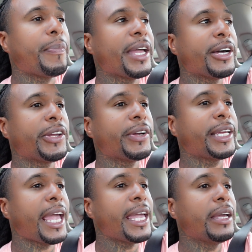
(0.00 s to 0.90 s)
pay
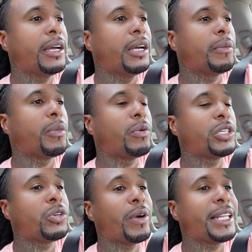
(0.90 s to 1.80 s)
$100K, but
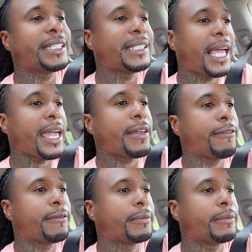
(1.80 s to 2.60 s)
would you rather save,